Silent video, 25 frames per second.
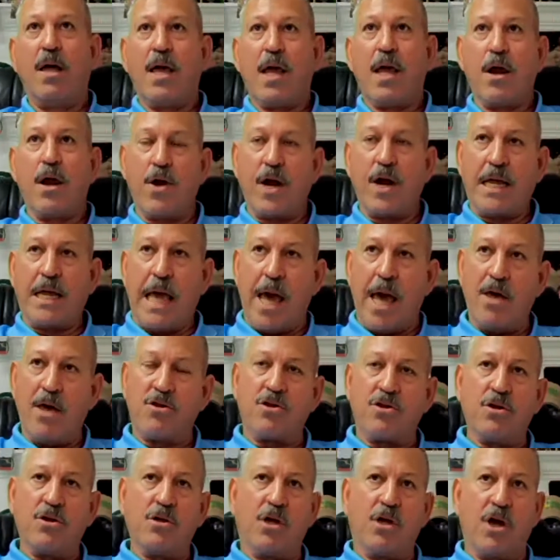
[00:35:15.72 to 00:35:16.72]

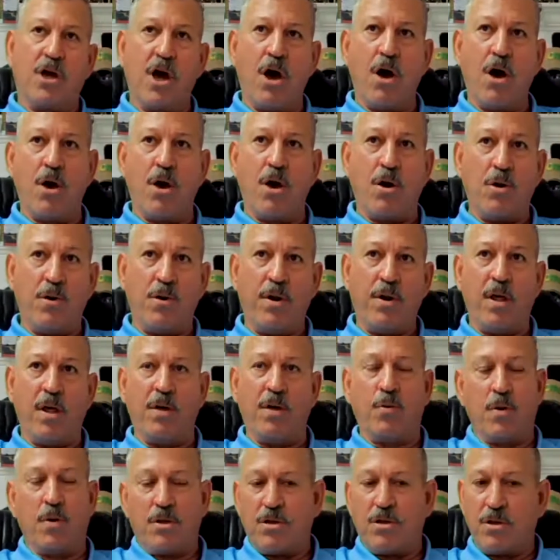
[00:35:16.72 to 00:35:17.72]
irrigation code,
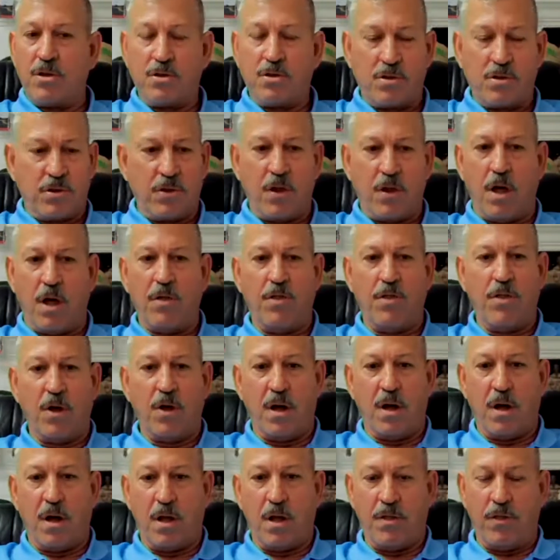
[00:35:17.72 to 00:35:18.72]
which is
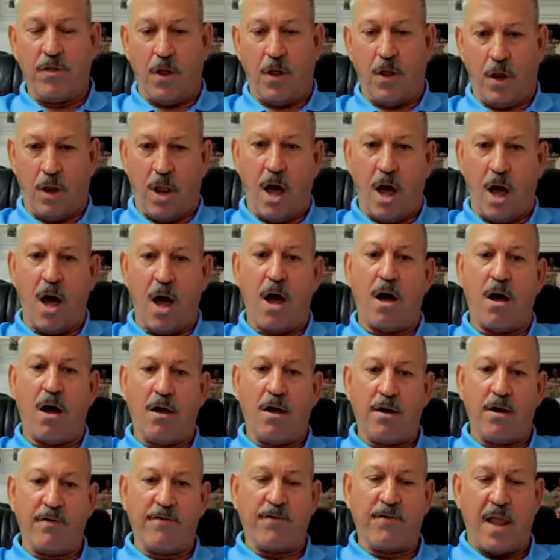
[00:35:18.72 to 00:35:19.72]
the law
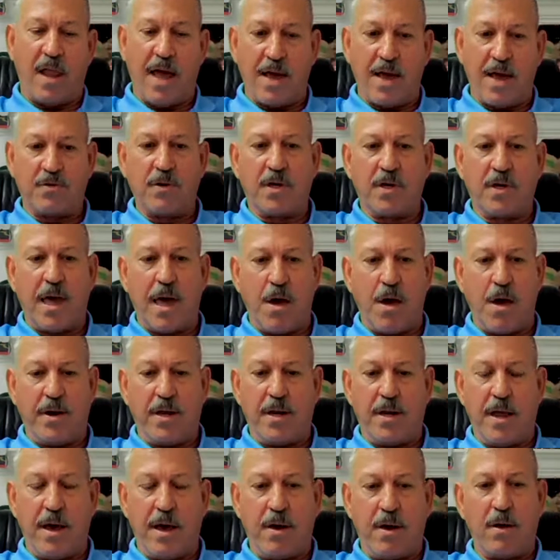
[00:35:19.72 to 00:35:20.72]
of Alachua County
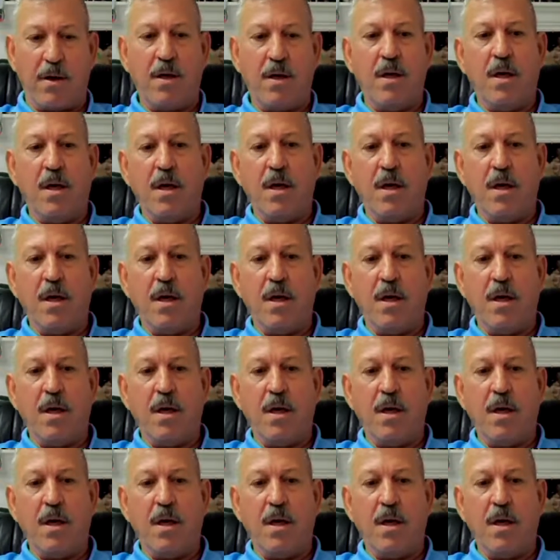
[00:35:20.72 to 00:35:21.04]
now,